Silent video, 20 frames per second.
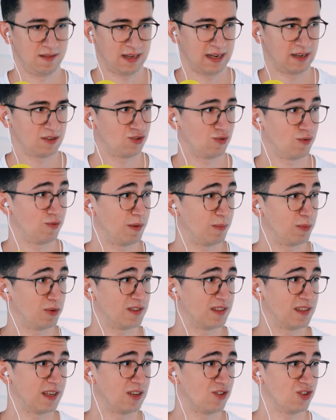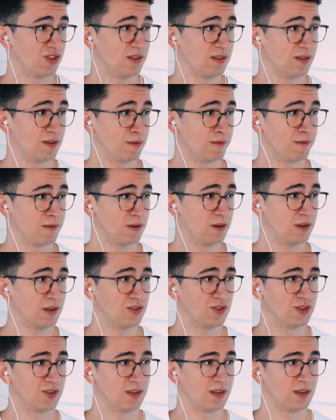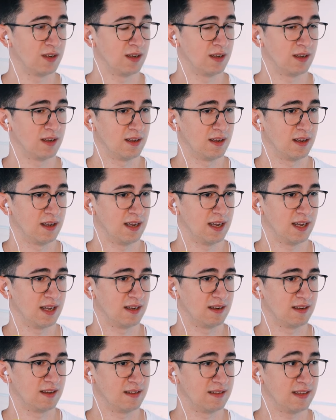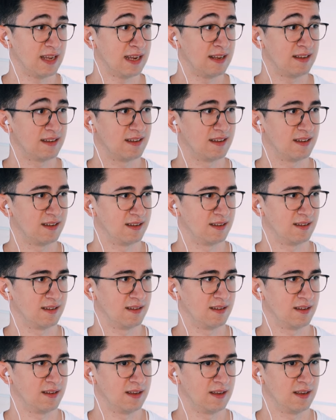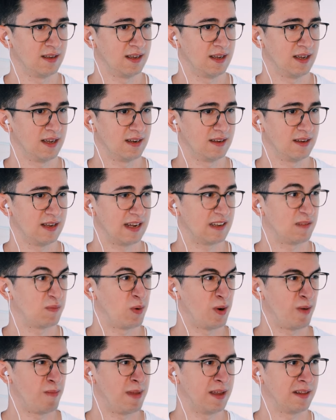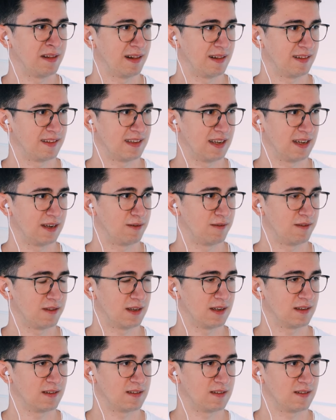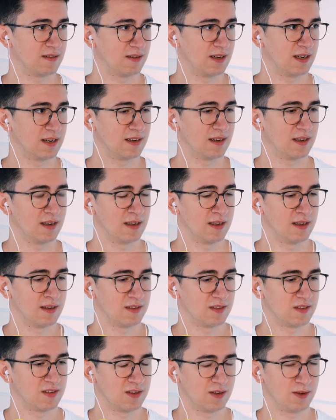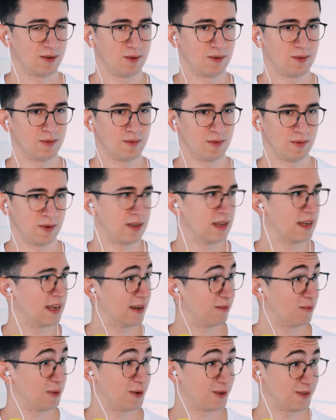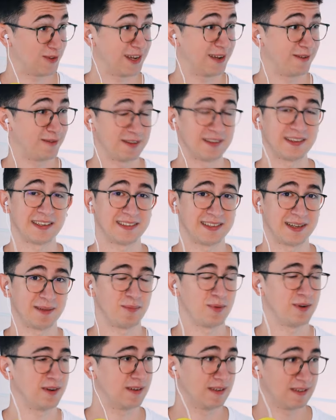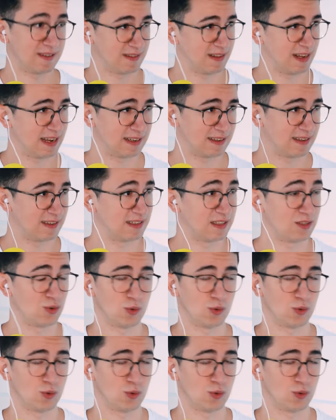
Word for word: textual representation of knowledge and the data and the experimental side of things, right? So again, we also have this example. It's like this